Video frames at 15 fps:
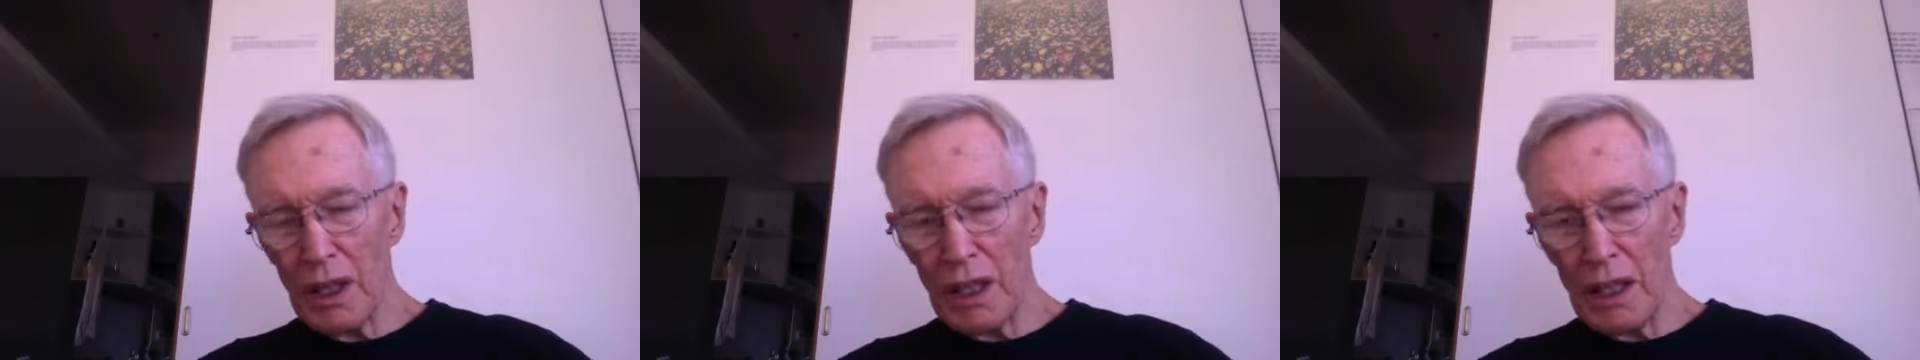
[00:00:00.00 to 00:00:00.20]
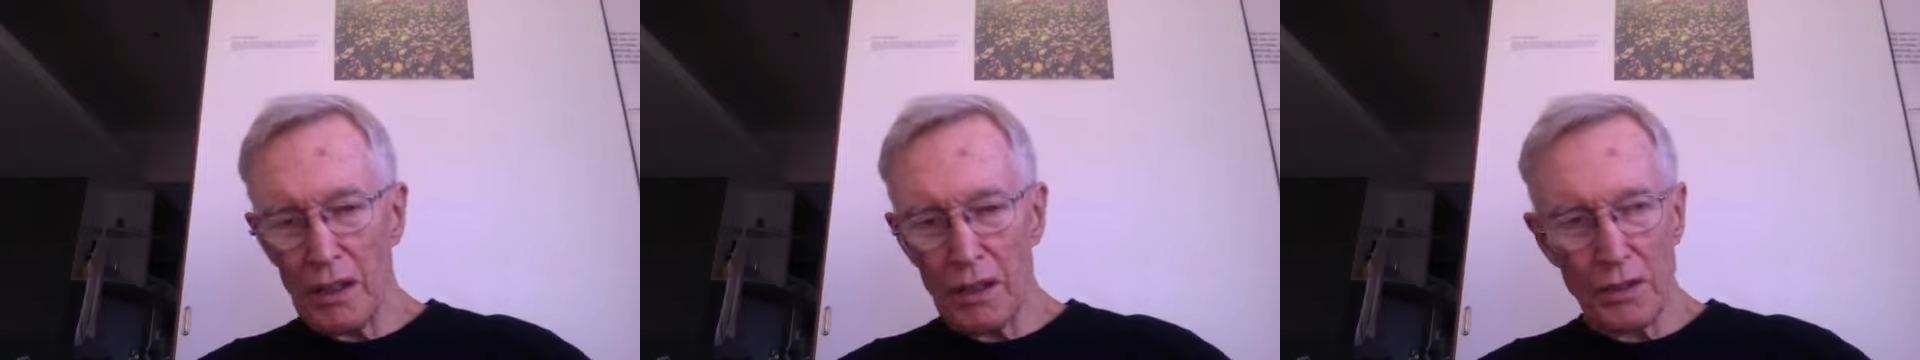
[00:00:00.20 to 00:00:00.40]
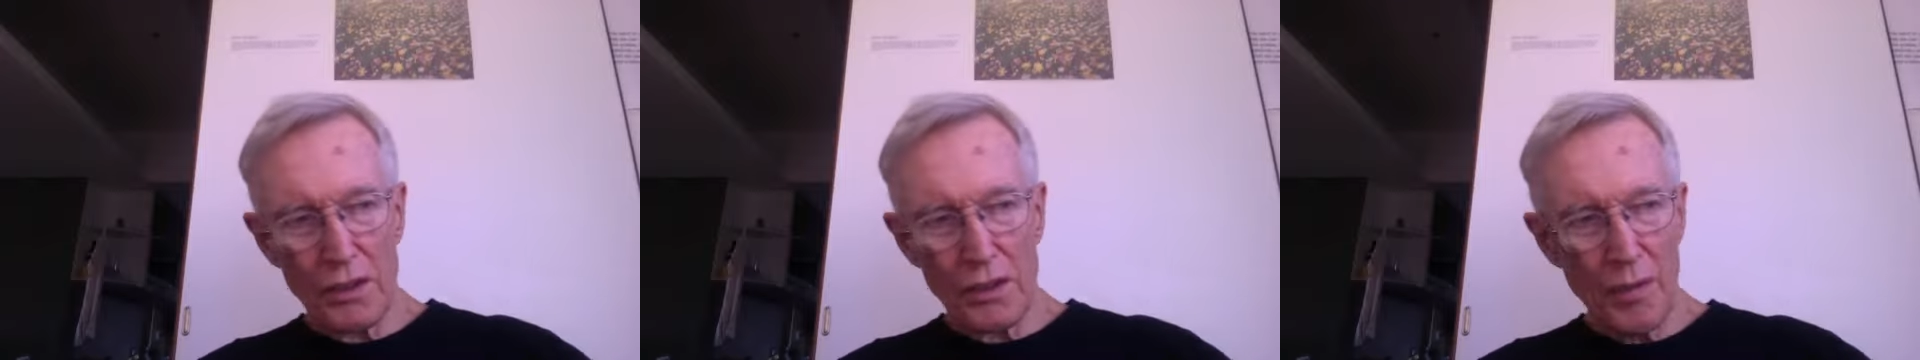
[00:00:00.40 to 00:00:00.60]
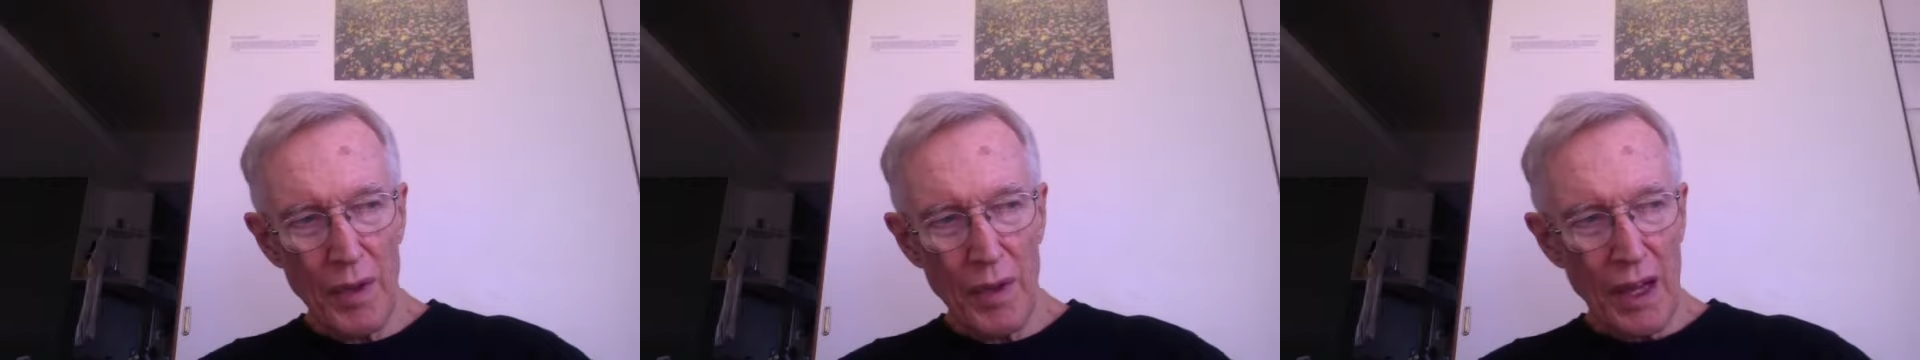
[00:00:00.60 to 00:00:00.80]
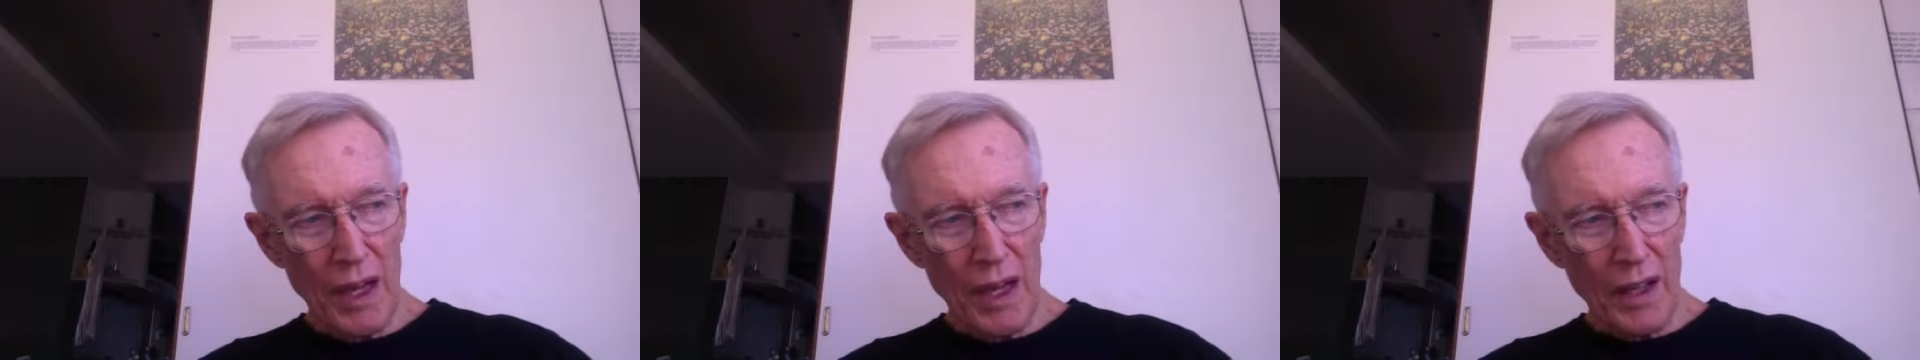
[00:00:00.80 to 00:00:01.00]
leaders,
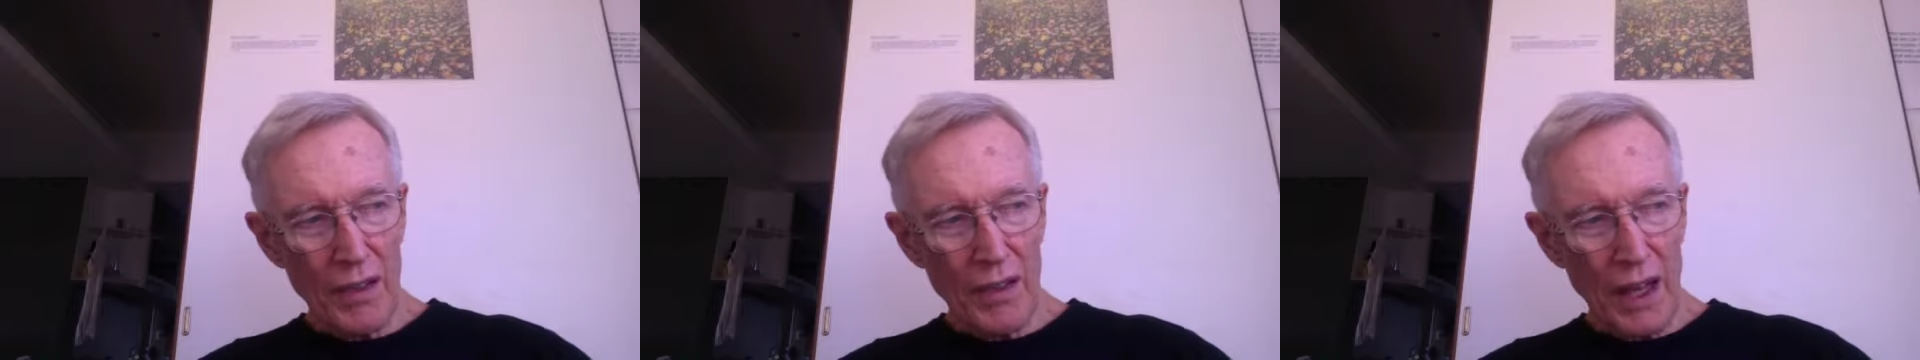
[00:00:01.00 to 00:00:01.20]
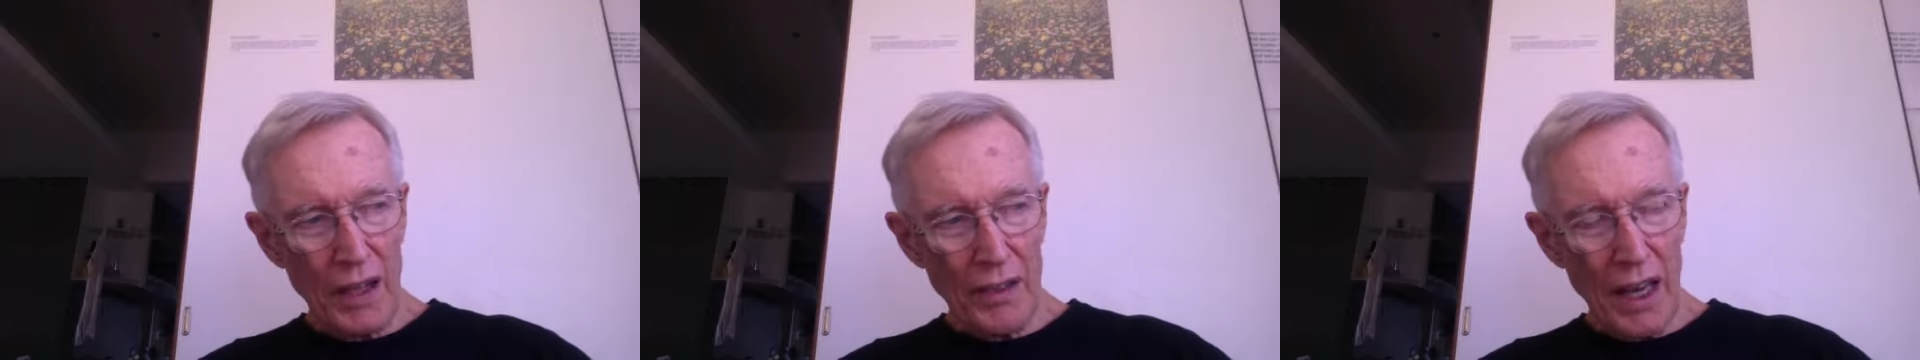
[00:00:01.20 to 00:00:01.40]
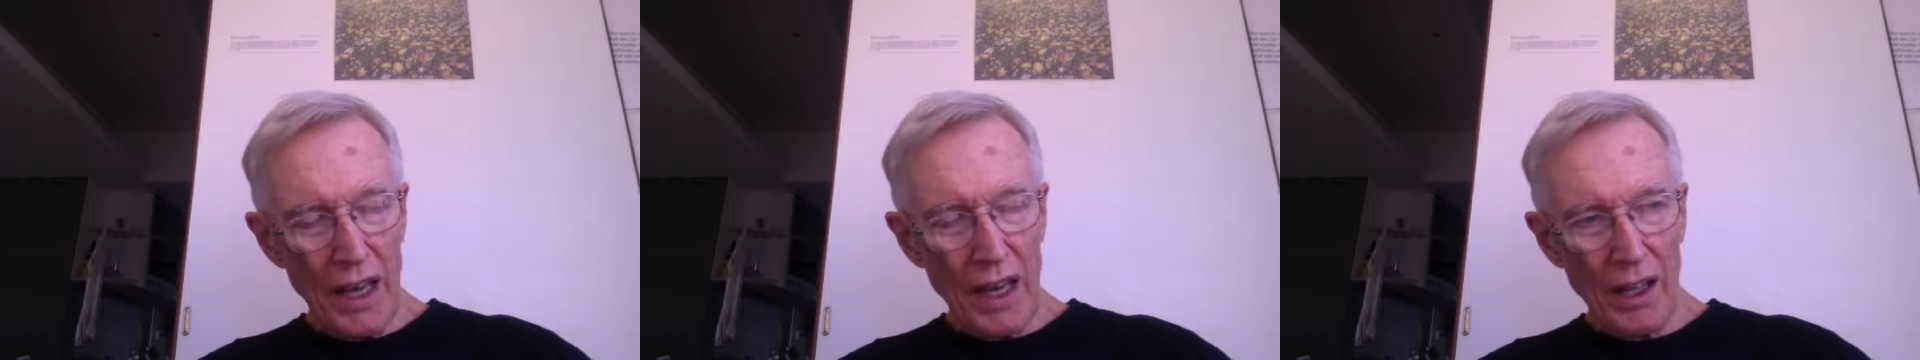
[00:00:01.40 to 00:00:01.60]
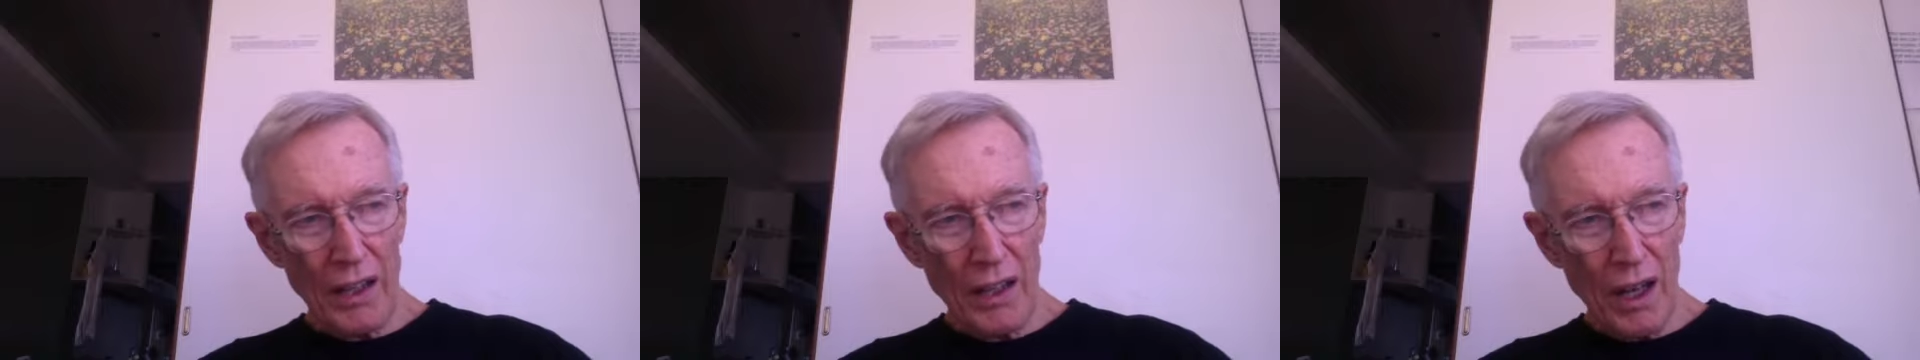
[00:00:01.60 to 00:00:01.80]
they